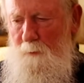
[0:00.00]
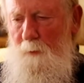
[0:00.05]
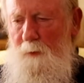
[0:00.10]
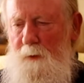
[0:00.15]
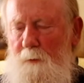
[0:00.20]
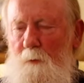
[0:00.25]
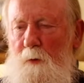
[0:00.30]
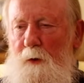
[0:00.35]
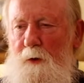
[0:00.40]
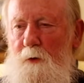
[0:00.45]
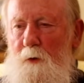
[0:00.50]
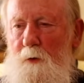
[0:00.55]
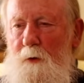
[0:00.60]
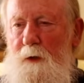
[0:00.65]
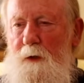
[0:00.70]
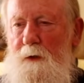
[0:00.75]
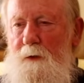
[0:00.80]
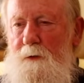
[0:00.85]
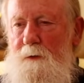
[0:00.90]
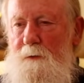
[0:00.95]
we're
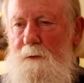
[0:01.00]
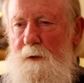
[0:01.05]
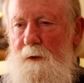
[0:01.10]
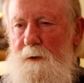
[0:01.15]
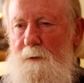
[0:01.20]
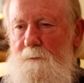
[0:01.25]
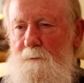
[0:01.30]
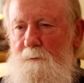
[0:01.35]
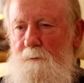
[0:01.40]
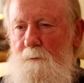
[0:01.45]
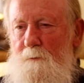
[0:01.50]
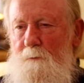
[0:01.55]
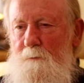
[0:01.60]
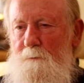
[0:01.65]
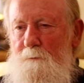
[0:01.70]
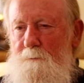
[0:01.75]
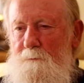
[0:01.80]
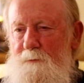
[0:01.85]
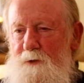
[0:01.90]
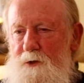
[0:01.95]
doing it
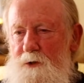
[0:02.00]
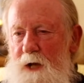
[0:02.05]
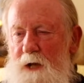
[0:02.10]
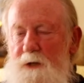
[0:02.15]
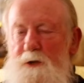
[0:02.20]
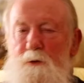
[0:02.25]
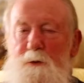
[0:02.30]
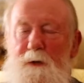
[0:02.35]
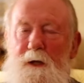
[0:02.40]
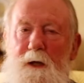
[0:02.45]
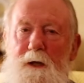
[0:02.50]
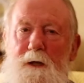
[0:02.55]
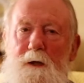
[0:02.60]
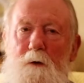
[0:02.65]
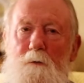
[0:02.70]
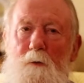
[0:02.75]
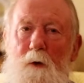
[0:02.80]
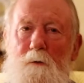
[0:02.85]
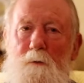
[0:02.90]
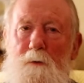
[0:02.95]
genuinely
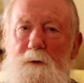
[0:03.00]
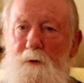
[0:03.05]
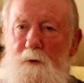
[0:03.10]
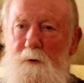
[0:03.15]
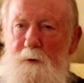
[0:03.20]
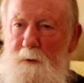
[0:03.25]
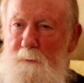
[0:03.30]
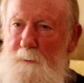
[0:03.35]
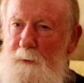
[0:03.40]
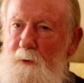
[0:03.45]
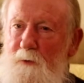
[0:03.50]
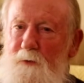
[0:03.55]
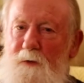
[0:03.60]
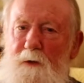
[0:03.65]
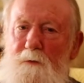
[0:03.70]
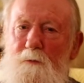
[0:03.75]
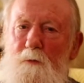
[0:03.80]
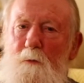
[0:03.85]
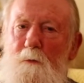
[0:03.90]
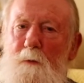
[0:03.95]
or whether we're doing it because
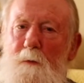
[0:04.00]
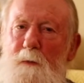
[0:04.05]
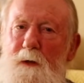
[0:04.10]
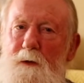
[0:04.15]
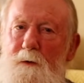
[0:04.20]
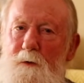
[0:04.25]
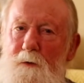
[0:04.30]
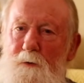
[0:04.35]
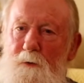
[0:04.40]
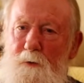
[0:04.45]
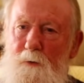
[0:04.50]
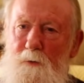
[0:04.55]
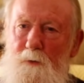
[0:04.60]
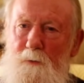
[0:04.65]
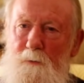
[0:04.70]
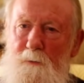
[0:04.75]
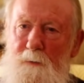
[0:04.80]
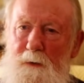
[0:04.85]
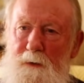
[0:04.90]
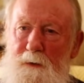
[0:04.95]
that's what we're meant to do.
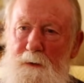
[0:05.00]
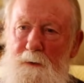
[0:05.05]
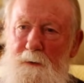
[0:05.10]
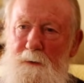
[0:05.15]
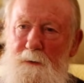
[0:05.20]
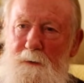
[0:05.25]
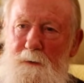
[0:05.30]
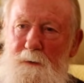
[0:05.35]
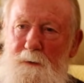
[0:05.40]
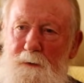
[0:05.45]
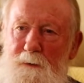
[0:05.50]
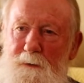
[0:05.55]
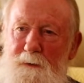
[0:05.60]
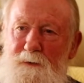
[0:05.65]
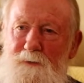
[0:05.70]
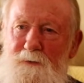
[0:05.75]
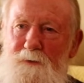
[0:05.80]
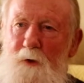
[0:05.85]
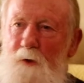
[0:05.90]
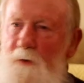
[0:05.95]

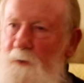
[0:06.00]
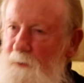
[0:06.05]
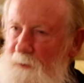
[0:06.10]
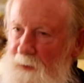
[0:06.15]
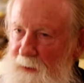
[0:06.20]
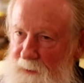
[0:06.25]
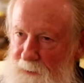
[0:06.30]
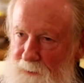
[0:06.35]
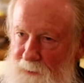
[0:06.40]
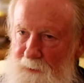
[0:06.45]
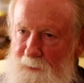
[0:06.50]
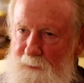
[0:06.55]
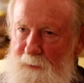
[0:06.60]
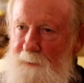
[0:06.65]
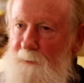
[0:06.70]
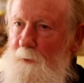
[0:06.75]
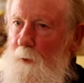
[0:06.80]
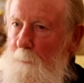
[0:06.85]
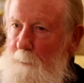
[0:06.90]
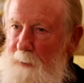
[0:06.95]
It's not as easy as that.
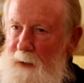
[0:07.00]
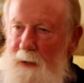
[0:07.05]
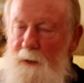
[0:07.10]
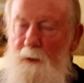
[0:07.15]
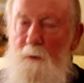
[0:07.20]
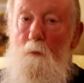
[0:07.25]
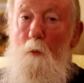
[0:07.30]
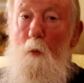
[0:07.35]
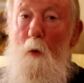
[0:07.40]
It's not black and